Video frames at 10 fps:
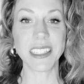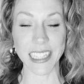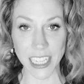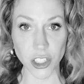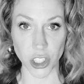
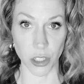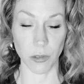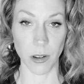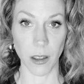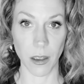the issue.
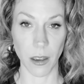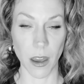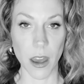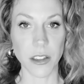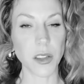
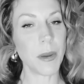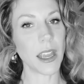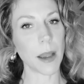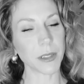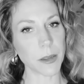So
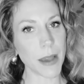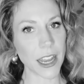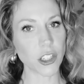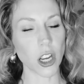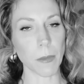being able to
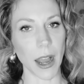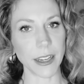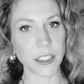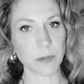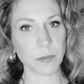manage our
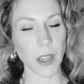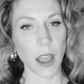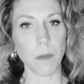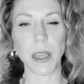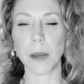mind,
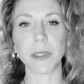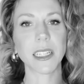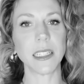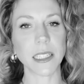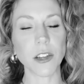being able to
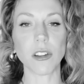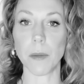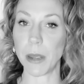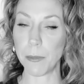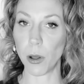consider
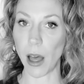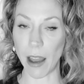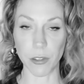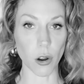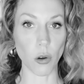that people
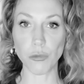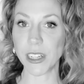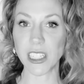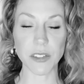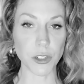have their own
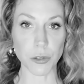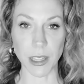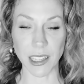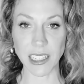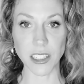reasons for
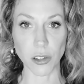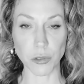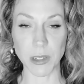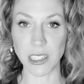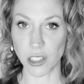doing things, and those
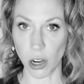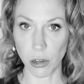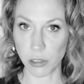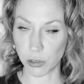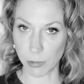reasons
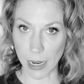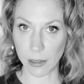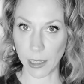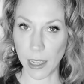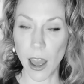aren't
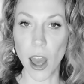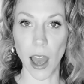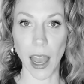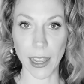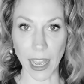directly
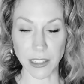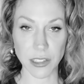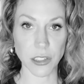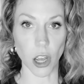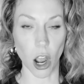
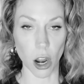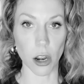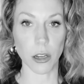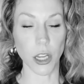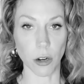against
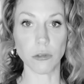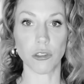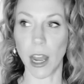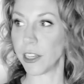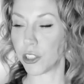our, you know,
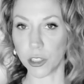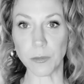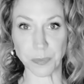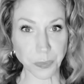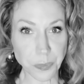trying
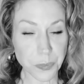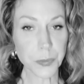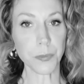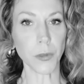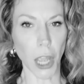to
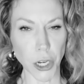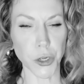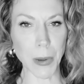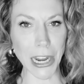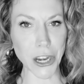
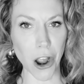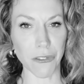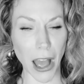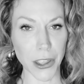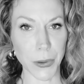undermine our
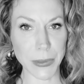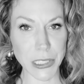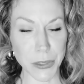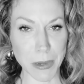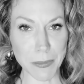value
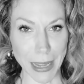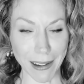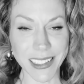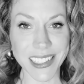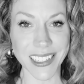as human
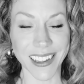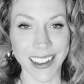beings,